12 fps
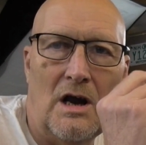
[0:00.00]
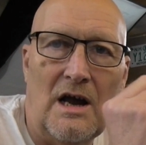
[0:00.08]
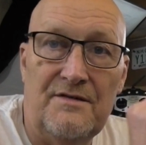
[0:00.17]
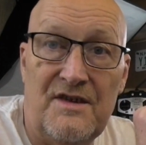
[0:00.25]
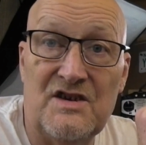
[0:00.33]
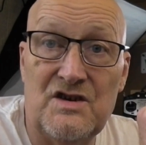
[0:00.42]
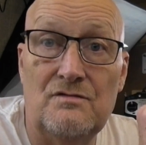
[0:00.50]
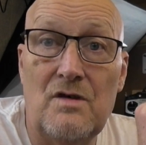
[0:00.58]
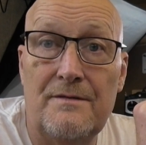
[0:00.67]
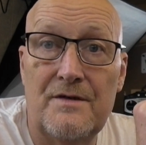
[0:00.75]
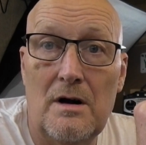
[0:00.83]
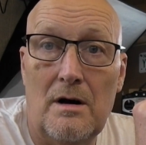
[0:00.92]
That's a
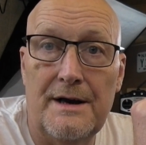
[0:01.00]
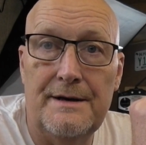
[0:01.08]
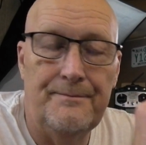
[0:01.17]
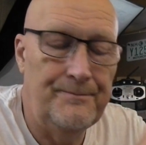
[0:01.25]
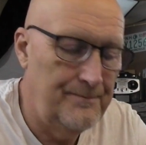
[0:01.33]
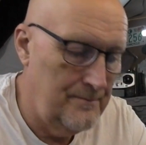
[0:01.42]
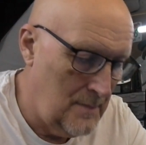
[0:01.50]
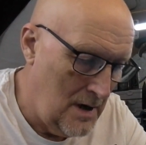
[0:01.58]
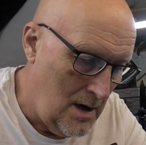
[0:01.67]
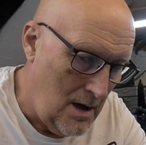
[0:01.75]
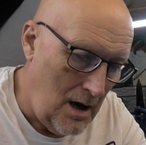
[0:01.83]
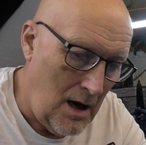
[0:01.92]
rough guide.
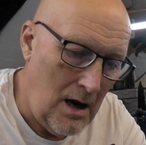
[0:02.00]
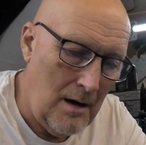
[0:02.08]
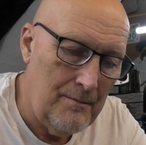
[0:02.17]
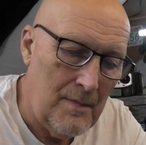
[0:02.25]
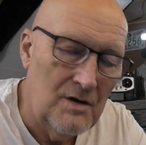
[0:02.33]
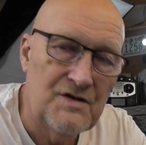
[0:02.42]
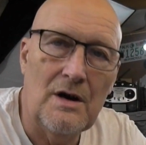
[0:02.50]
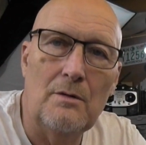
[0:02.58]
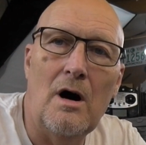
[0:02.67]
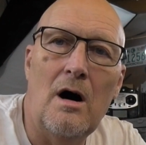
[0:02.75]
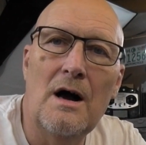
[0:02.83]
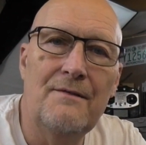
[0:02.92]
So
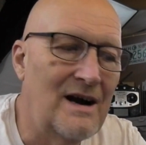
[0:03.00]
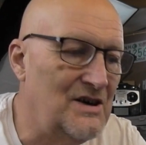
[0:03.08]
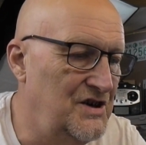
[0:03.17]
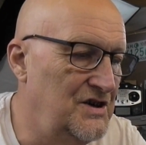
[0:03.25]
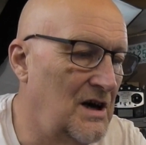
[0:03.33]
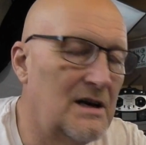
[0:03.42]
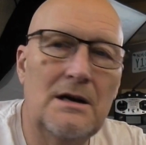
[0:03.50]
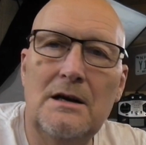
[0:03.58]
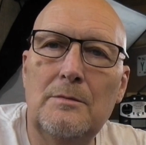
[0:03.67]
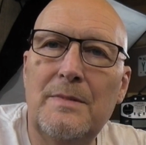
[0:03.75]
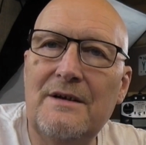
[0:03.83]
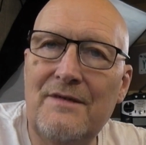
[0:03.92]
I've actually done a little
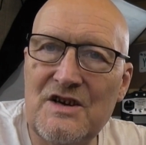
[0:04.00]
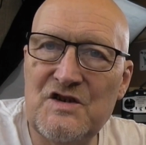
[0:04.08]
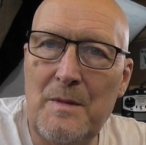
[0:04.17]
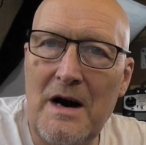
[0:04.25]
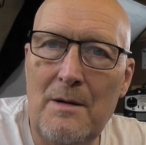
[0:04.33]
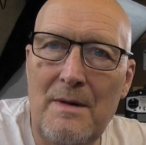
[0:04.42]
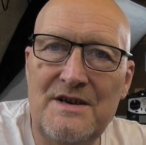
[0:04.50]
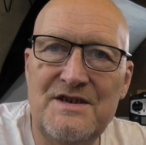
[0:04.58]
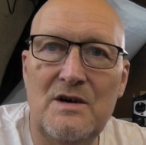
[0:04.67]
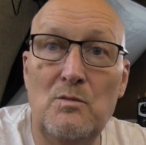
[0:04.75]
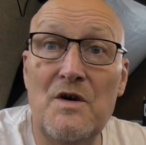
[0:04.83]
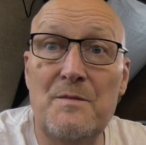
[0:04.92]
bit of
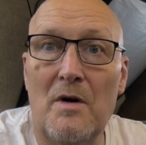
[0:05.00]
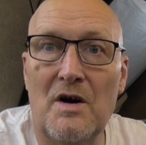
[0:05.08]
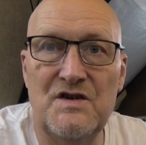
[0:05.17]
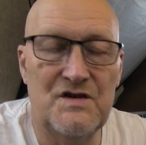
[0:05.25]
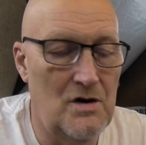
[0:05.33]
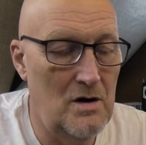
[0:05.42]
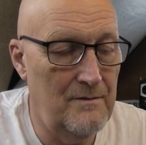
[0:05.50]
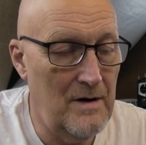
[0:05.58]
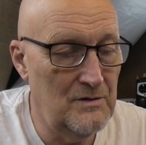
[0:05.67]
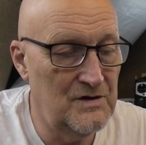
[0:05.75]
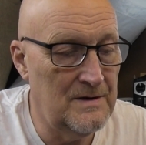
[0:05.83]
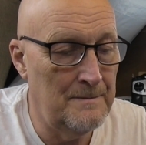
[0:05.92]
experimenting with my
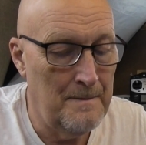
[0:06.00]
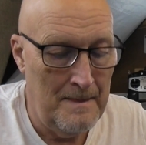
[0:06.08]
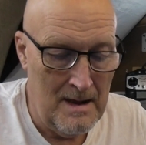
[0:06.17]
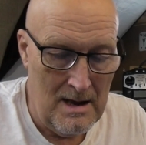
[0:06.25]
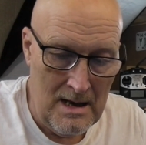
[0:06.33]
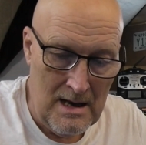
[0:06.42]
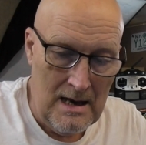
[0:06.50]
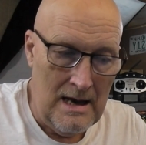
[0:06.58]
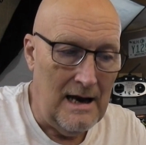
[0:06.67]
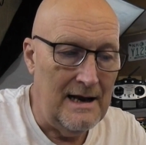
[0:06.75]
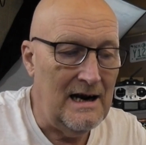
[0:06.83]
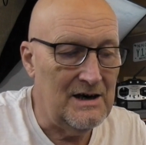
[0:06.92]
servos,
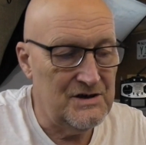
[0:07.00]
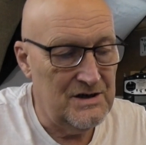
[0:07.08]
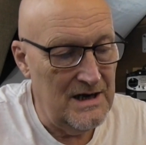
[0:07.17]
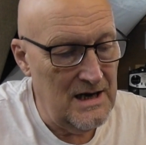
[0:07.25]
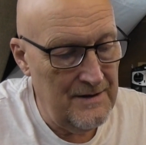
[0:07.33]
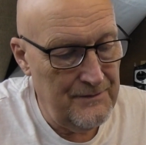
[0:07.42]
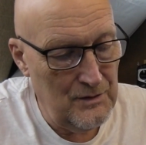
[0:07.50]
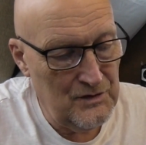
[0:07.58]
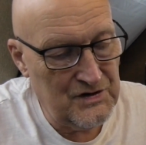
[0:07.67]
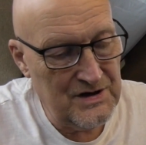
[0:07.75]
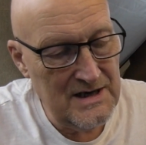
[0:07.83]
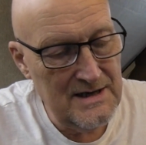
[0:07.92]
and actually, if you
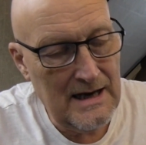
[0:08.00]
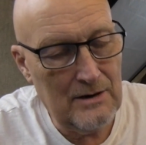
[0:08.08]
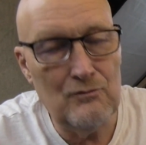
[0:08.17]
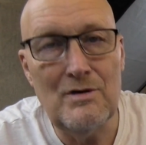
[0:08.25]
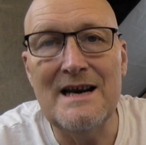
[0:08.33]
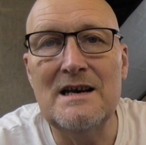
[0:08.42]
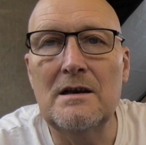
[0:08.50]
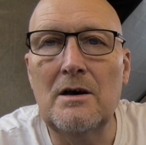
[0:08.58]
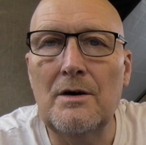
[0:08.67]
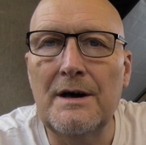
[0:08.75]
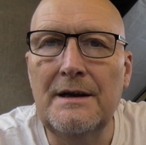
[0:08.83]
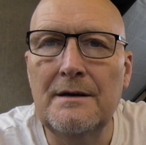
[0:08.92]
see that red
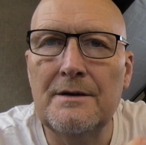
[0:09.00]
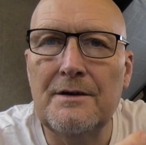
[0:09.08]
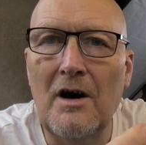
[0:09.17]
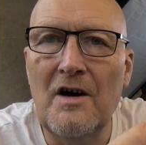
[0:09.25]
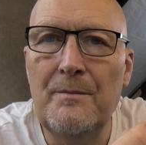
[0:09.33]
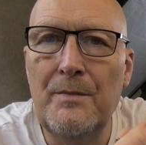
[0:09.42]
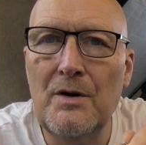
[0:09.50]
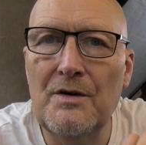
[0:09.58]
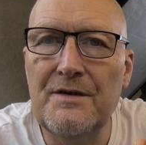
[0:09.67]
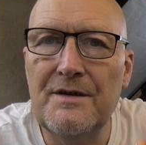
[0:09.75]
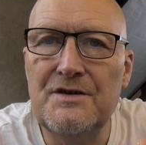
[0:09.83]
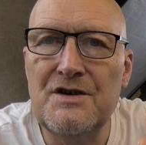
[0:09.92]
line that I've put
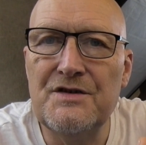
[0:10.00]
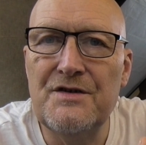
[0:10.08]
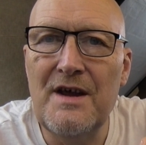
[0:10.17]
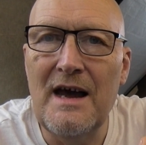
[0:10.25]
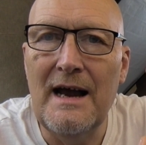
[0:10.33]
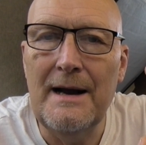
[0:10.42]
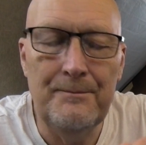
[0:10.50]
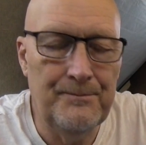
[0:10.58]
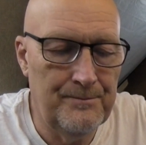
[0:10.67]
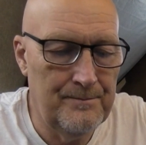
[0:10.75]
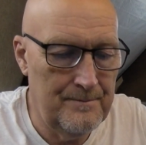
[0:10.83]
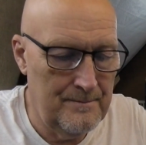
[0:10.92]
just there,
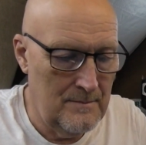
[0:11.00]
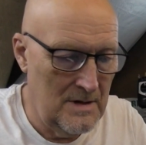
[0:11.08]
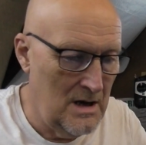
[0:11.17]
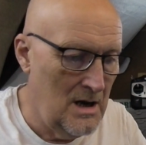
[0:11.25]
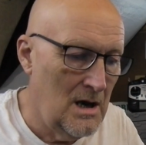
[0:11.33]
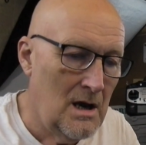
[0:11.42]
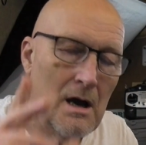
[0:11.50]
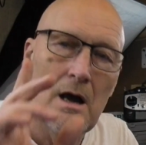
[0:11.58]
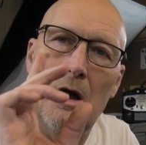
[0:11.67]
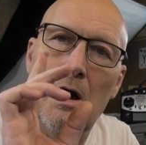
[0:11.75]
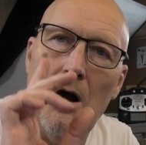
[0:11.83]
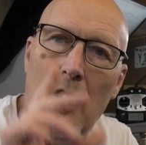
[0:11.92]

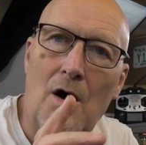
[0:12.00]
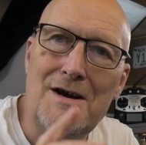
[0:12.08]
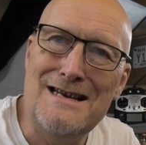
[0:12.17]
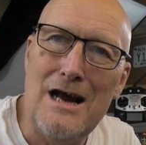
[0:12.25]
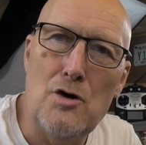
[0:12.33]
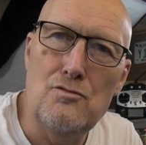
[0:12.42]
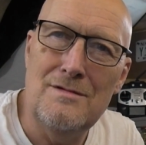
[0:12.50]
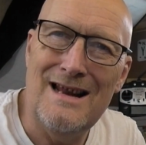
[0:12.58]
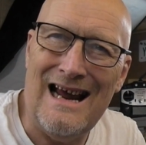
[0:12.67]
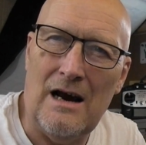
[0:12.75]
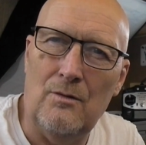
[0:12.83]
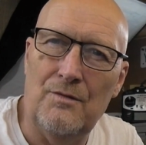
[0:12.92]
I know
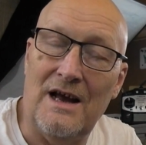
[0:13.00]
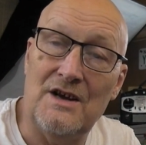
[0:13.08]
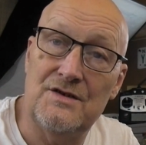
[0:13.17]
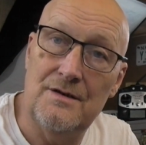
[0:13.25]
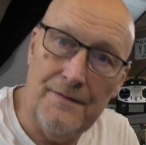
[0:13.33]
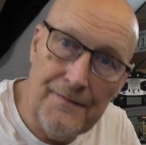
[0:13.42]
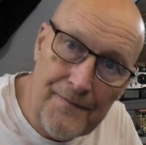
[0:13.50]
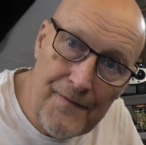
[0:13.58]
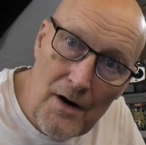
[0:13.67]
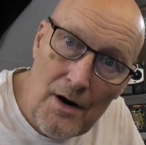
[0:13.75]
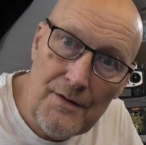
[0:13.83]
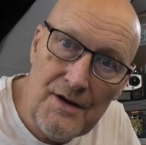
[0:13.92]
now that's the
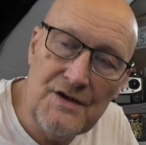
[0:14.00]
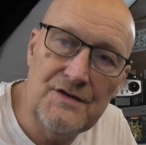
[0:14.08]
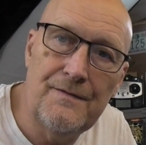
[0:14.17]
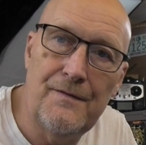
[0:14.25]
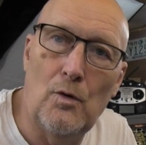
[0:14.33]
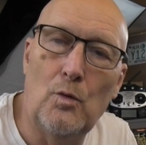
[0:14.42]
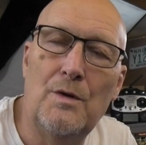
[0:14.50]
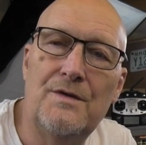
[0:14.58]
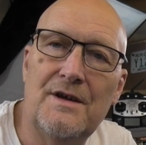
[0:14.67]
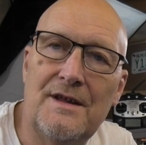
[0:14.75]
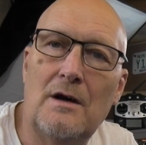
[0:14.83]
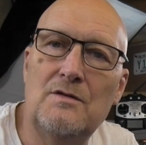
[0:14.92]
furthest forward
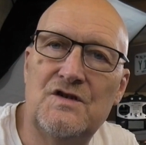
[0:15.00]
that those